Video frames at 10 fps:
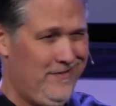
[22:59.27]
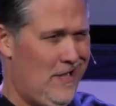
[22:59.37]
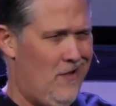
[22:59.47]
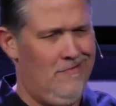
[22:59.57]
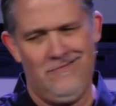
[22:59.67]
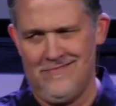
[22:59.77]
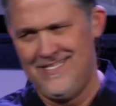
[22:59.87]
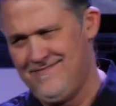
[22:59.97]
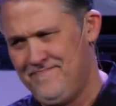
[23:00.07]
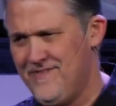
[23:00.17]
No.
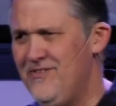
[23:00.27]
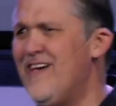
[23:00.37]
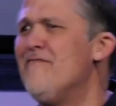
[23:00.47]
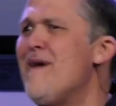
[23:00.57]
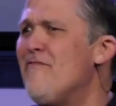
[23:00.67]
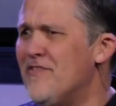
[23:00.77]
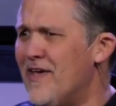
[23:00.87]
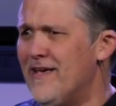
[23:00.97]
You give him everything.